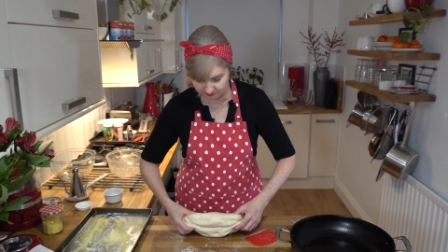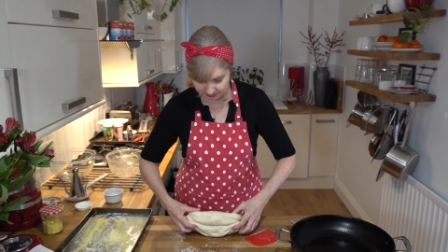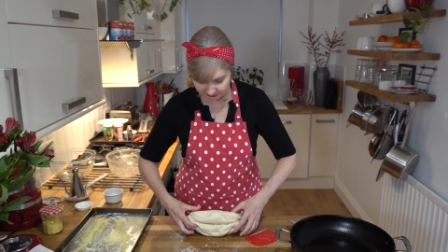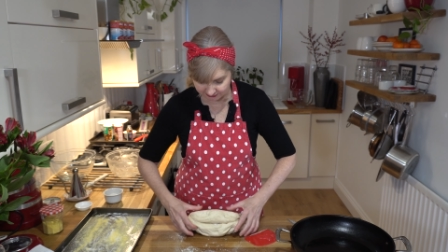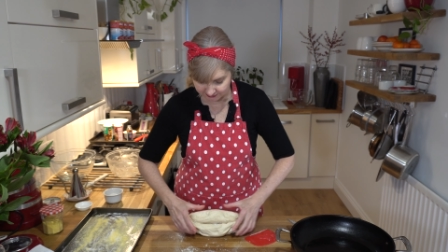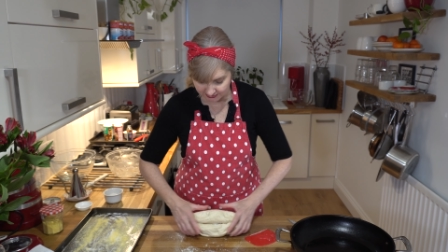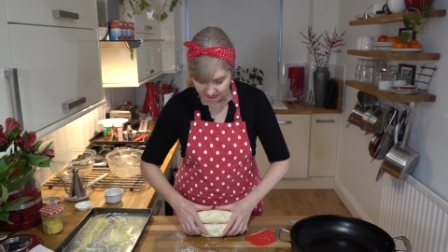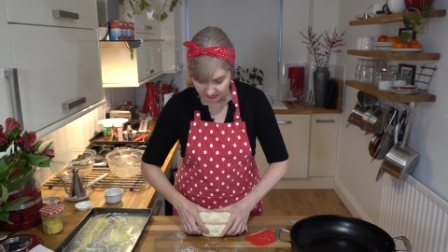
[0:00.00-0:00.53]
but
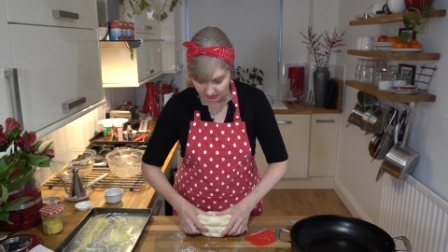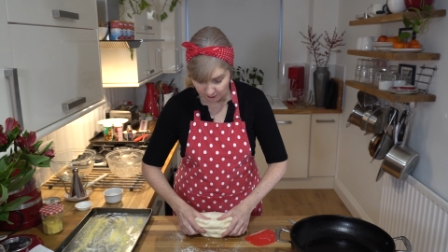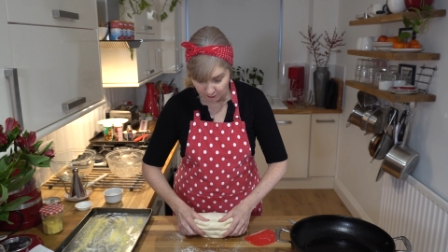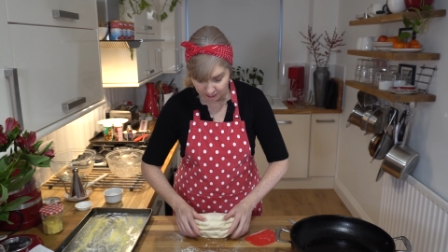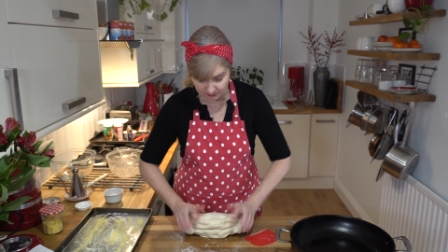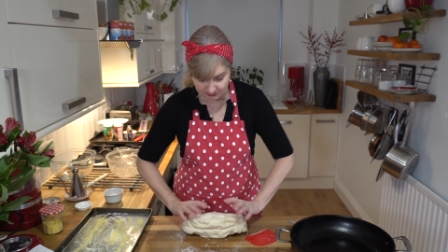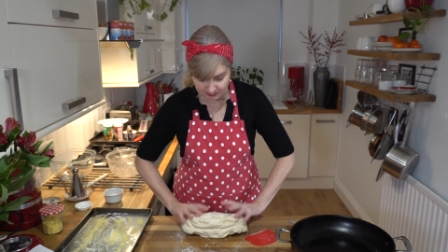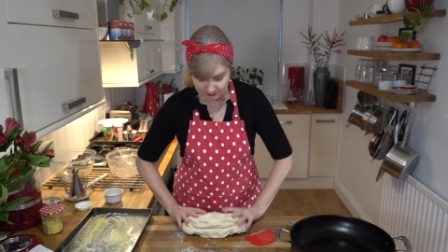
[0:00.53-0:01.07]
today I
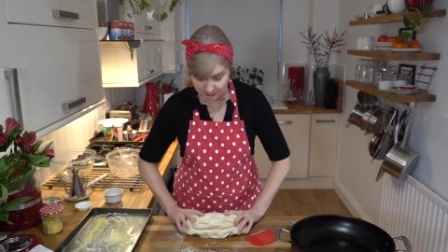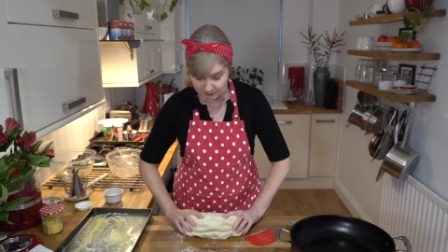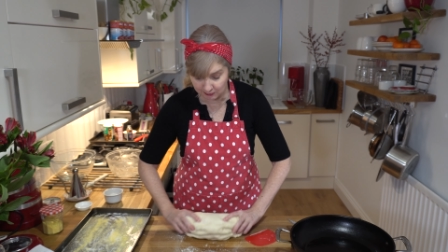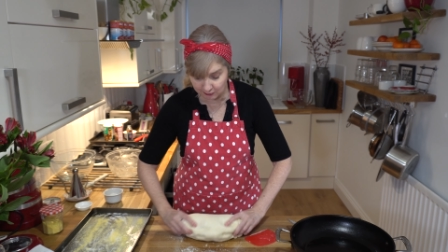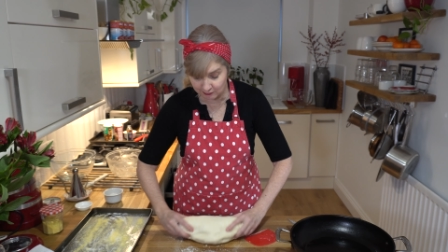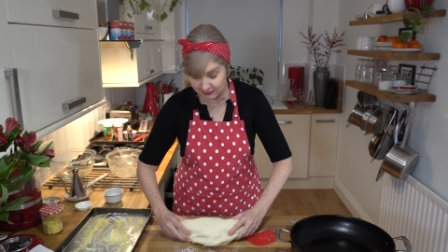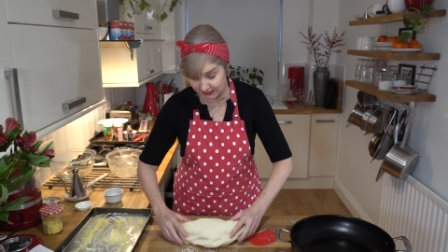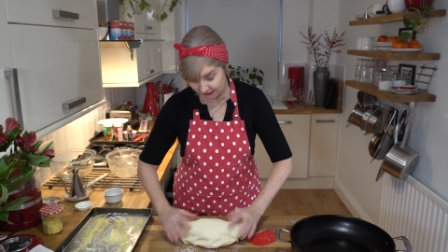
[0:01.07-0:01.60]
want to be a bit
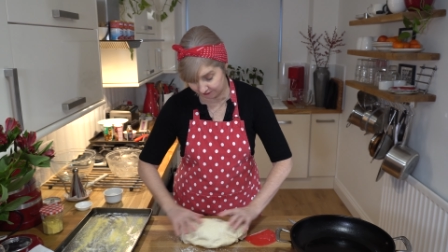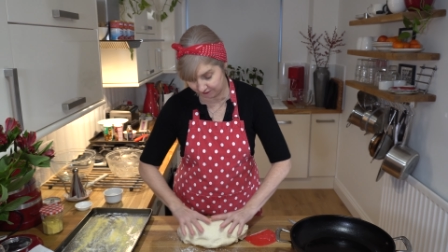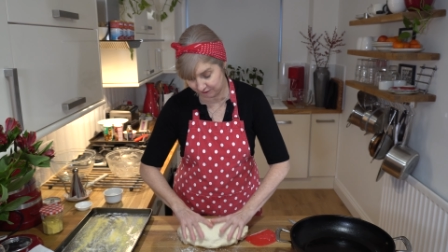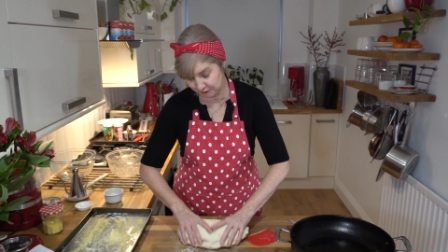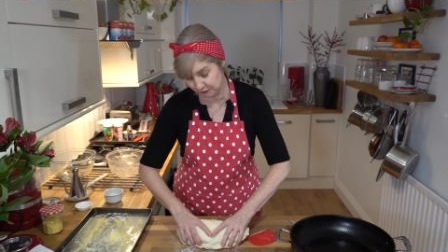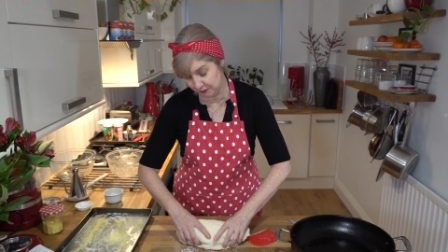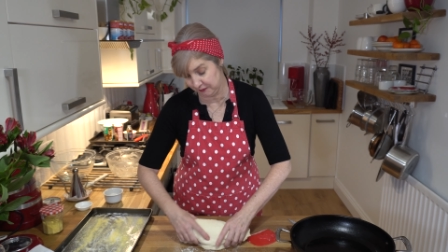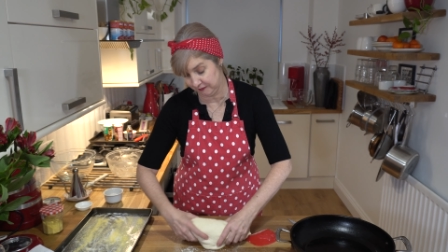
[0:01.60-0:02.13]
more relaxed
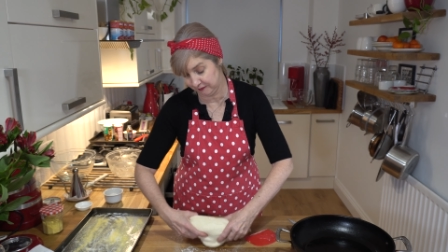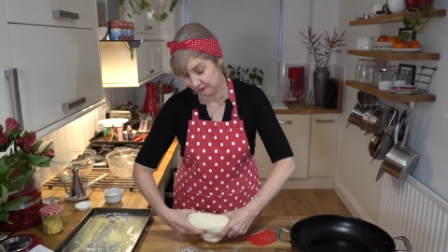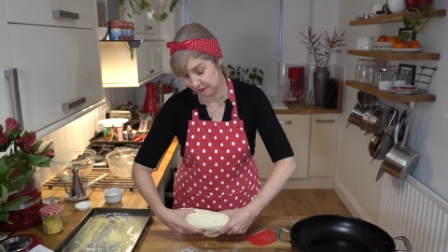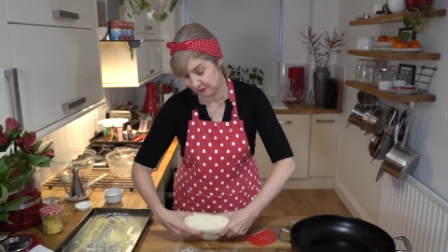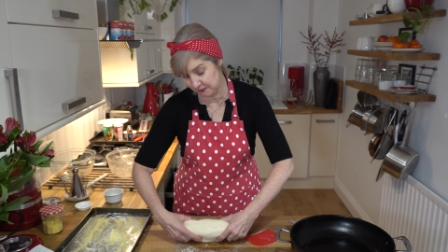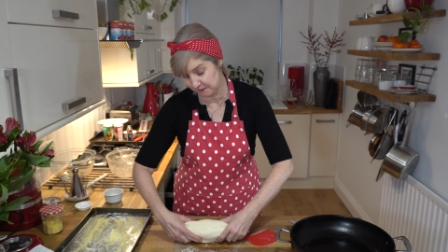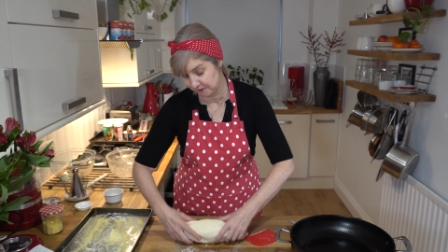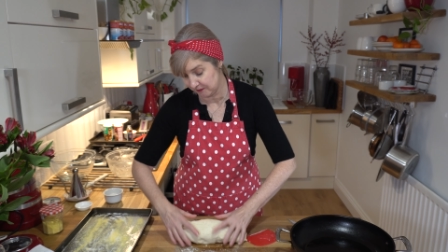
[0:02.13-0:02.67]
for you,
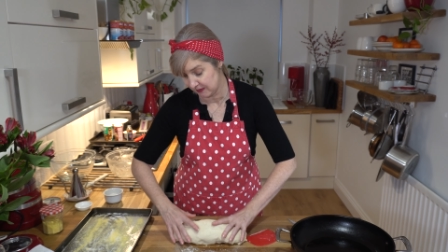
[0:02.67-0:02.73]
so